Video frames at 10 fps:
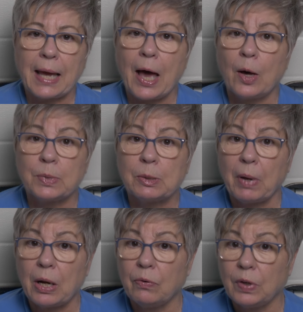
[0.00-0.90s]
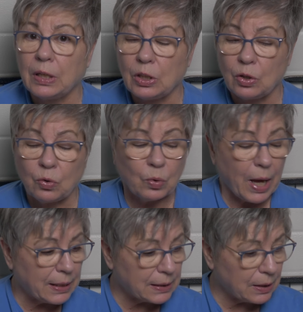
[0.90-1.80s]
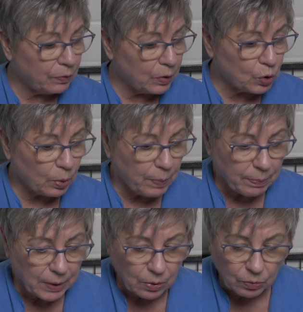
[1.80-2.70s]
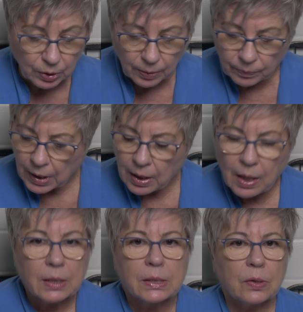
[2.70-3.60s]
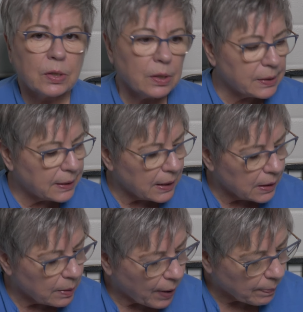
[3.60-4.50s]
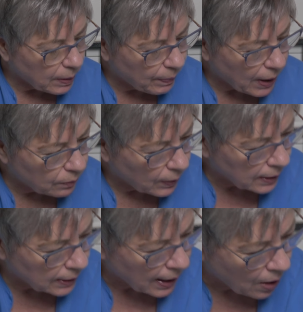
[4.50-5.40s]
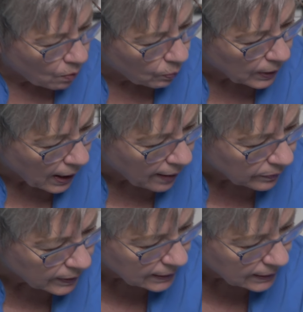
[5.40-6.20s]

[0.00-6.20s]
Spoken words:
helps benefit you as the future puppy owner. So you'll see in the puppy pen right now, we have the